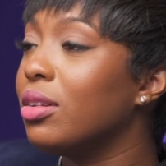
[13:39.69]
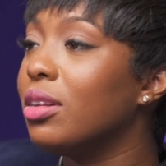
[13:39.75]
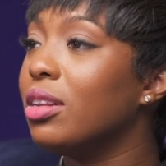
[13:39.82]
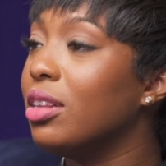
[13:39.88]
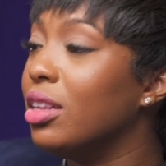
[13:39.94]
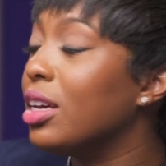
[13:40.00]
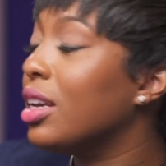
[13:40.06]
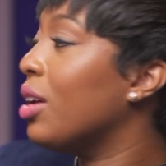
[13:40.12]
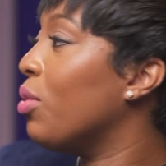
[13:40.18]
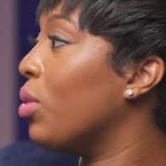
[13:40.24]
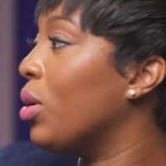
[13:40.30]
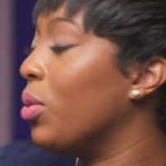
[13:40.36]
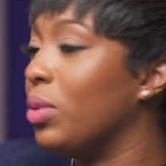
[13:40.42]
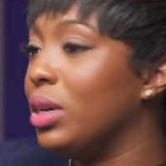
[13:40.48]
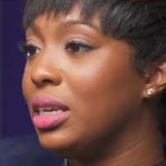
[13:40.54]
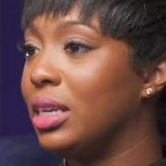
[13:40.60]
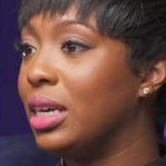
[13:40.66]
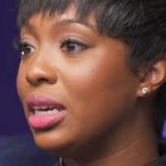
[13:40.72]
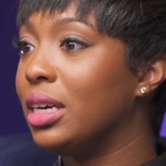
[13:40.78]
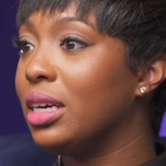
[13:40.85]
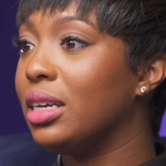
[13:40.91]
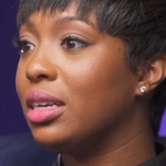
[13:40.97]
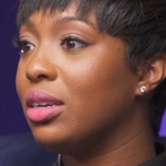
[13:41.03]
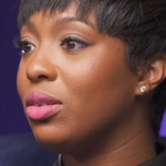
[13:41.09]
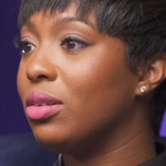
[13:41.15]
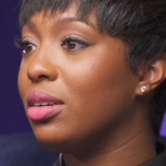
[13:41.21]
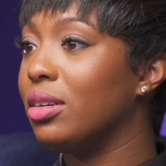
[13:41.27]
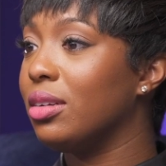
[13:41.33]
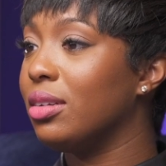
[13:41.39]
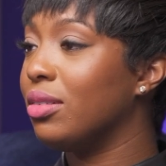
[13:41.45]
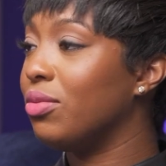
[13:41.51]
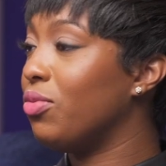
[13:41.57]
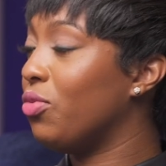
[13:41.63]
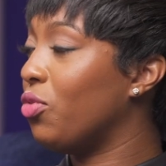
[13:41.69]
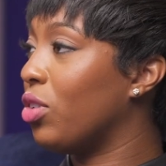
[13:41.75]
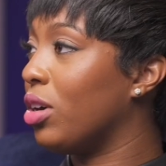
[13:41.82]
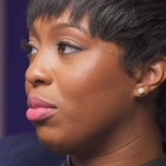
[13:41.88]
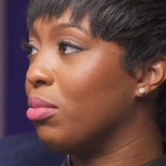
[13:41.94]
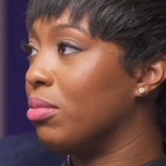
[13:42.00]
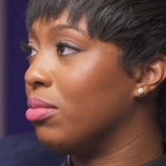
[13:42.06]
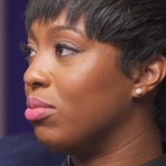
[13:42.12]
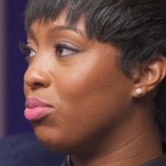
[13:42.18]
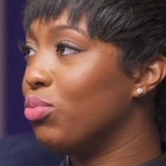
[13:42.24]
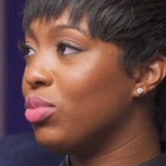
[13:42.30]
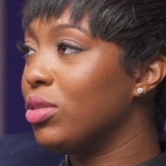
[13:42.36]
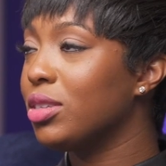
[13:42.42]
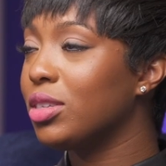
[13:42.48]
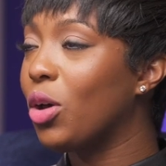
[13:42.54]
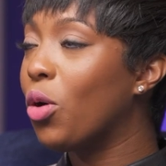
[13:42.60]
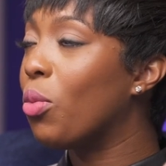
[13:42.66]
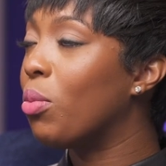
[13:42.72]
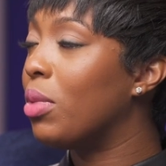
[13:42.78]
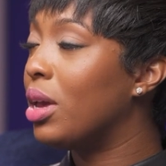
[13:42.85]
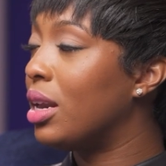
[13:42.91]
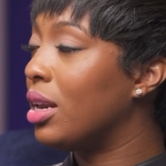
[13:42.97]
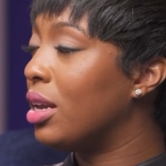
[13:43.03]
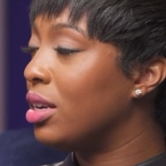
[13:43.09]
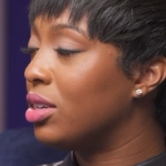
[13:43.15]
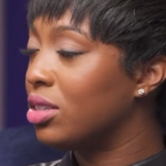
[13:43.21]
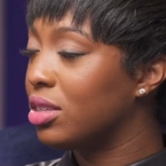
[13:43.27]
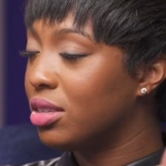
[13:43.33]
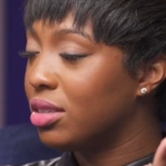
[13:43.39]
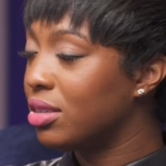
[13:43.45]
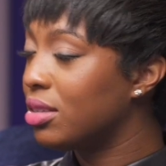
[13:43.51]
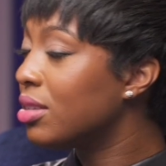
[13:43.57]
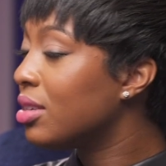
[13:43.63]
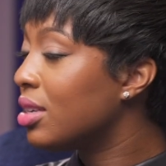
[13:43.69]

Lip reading: look at what we did from so many just